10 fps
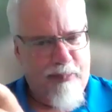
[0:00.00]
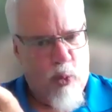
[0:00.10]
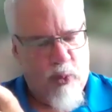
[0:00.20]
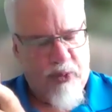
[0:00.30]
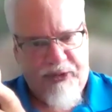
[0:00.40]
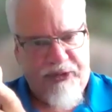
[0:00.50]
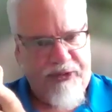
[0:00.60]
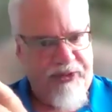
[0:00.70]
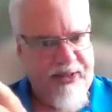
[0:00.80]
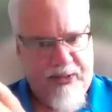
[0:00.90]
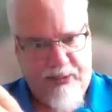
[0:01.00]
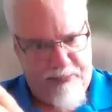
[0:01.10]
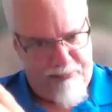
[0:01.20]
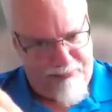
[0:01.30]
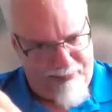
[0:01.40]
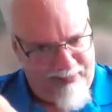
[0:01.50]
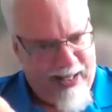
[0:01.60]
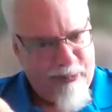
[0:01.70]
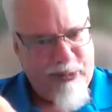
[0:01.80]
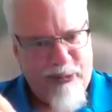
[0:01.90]
courses that
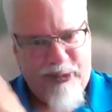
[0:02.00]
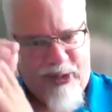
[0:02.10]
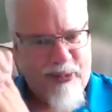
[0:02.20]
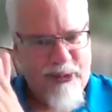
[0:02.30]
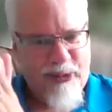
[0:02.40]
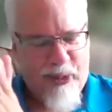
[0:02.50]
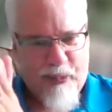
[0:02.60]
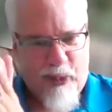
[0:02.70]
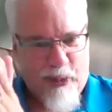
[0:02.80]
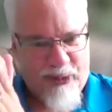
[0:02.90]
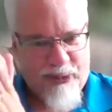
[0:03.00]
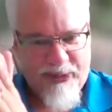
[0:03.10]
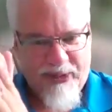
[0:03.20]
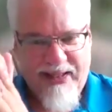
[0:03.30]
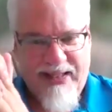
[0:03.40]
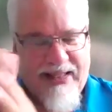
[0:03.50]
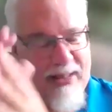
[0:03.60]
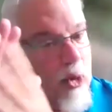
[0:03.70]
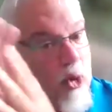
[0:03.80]
have some synchronous components that